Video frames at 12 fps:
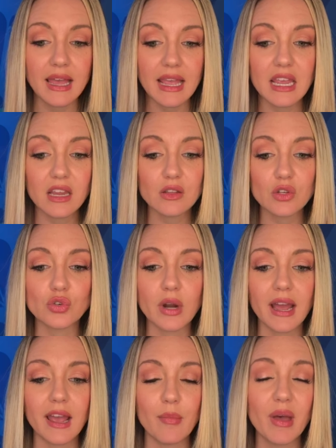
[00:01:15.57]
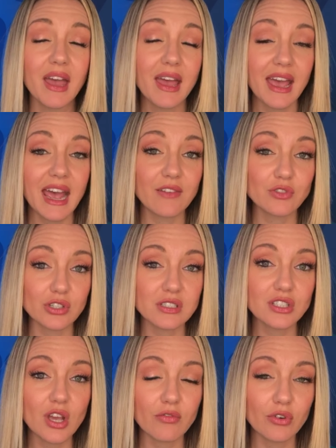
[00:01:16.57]
and the tribe after
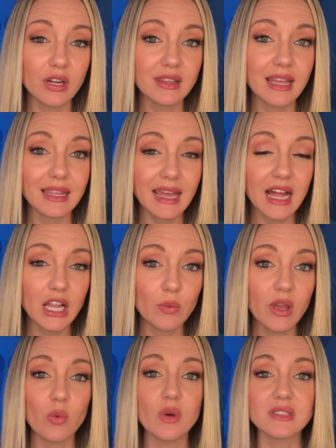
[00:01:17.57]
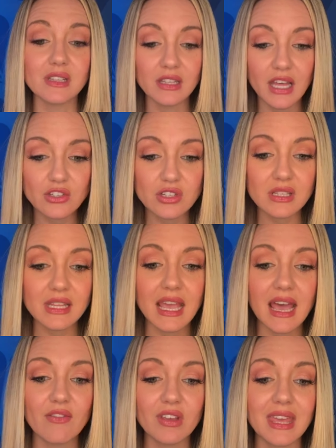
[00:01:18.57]
discovering that Callaway was allegedly
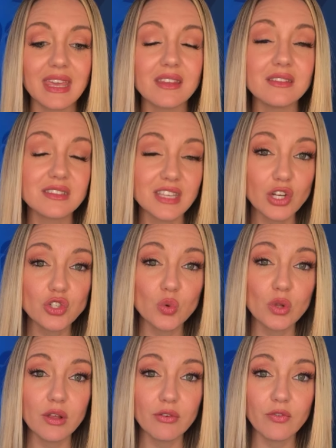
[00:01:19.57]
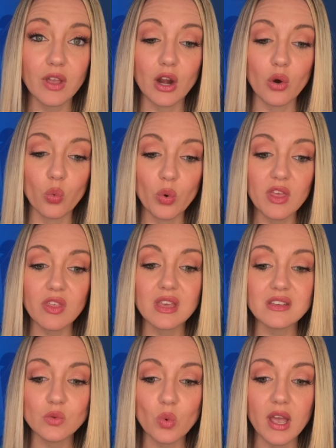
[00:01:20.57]
having a consensual affair with
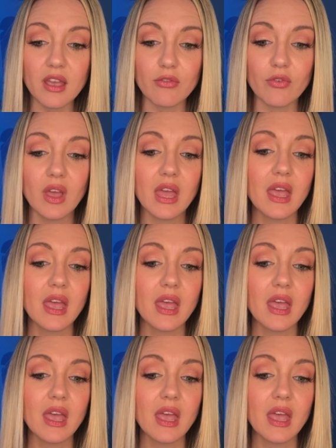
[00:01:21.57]
his wife